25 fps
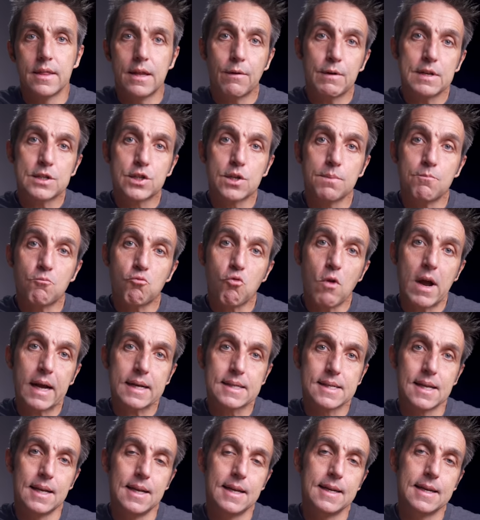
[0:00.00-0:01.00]
There is some
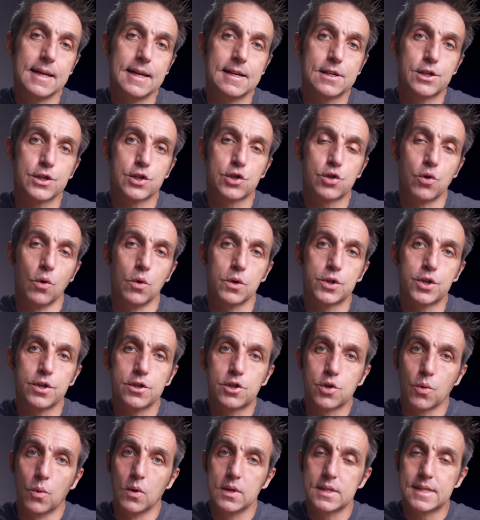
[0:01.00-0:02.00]
rectilinear distortion
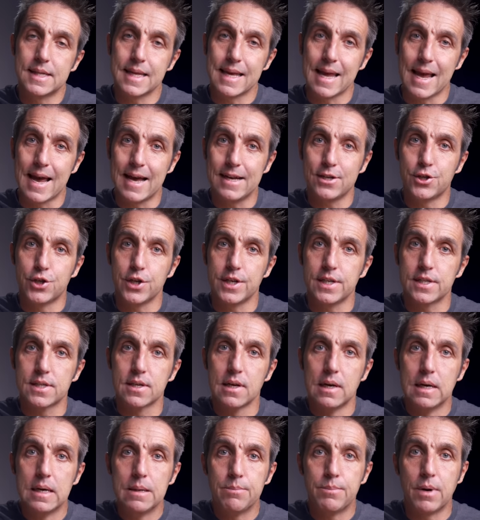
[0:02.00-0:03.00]
towards the edges,
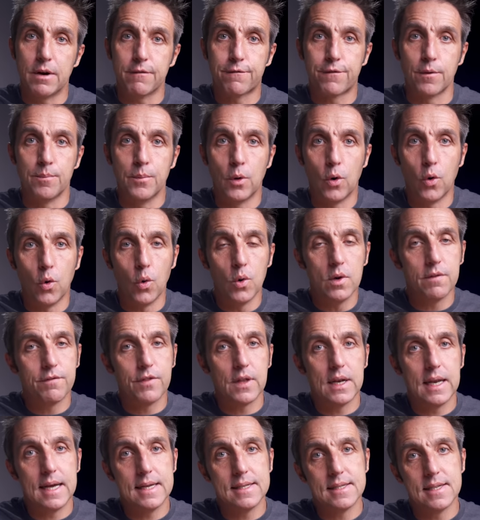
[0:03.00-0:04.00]
but from all of
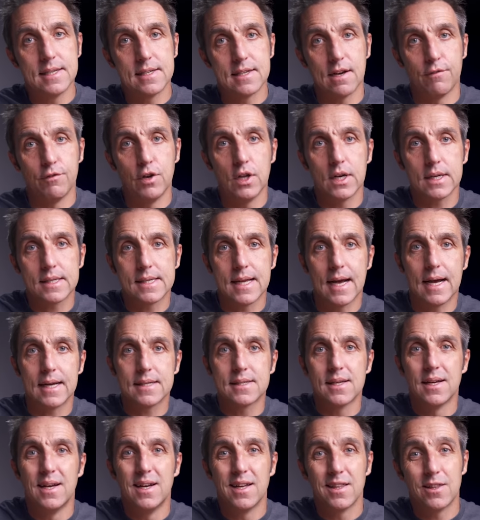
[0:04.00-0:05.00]
the lenses I've looked
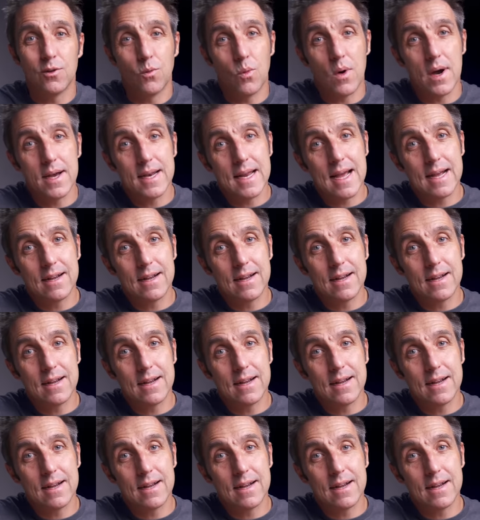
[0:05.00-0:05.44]
at, the wide